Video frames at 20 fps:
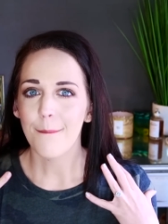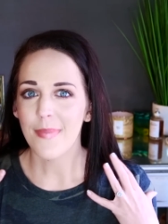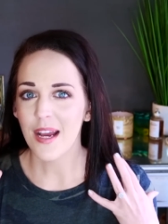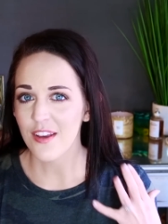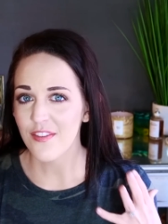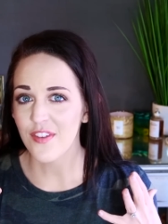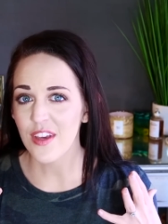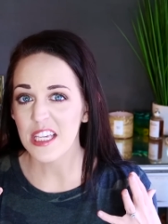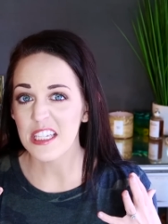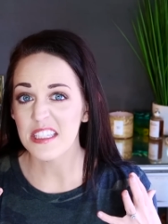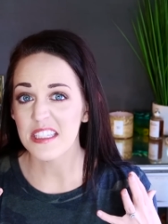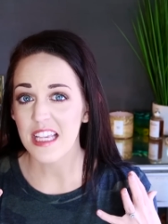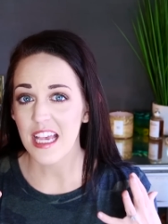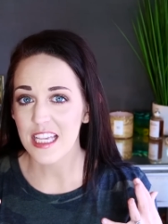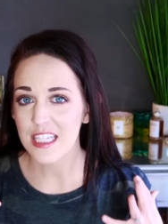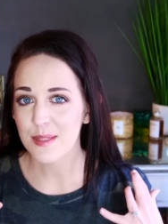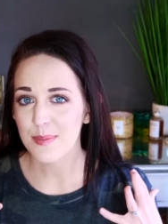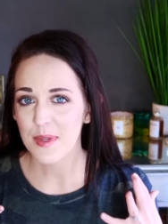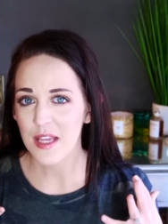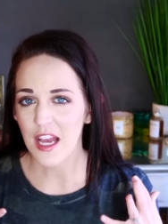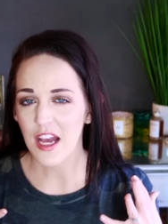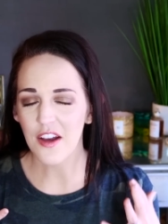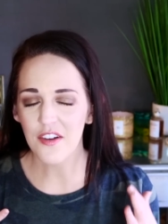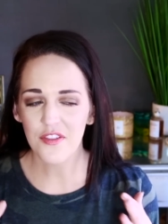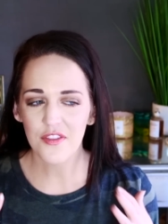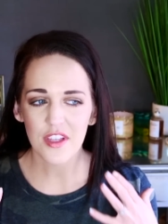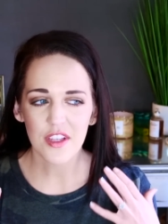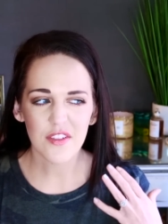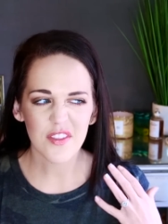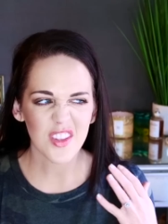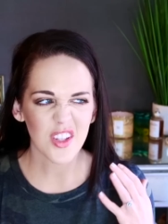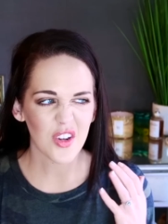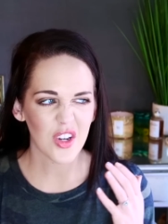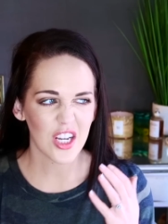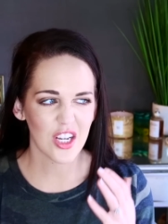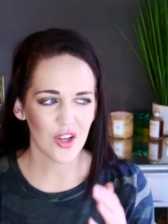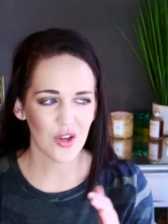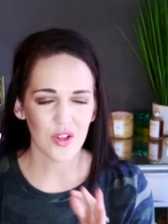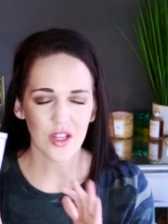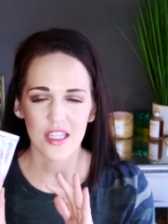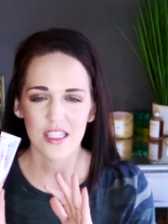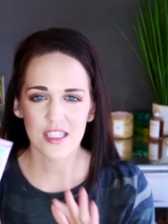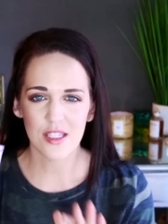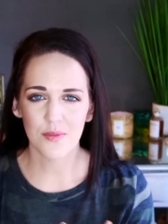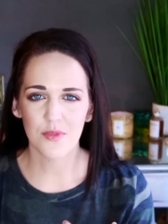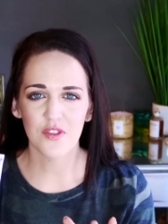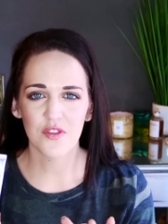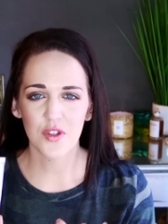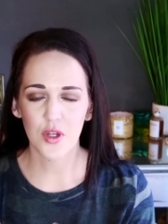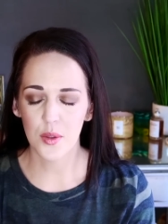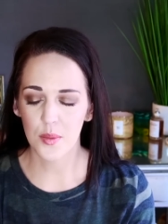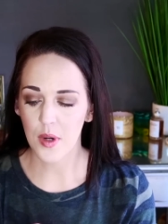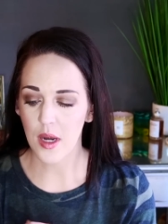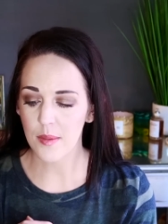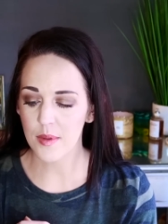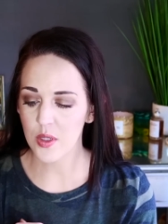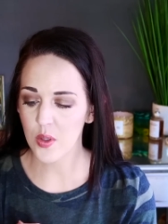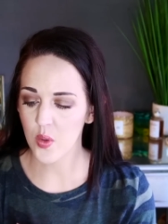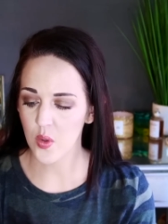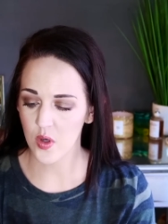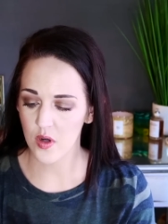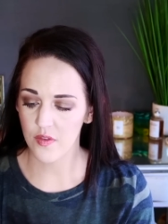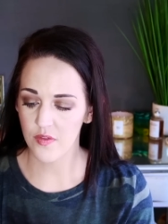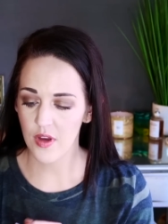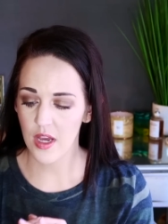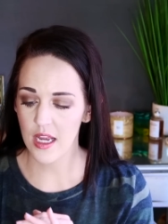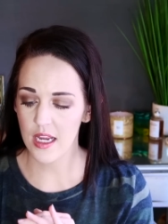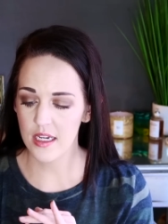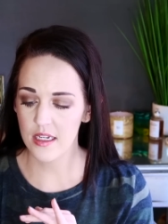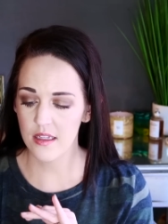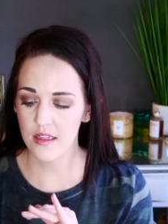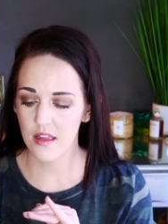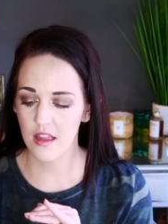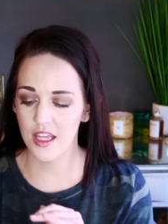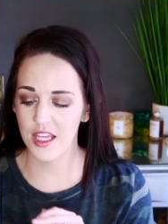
my face SPF, even though I know like some of you are probably horrified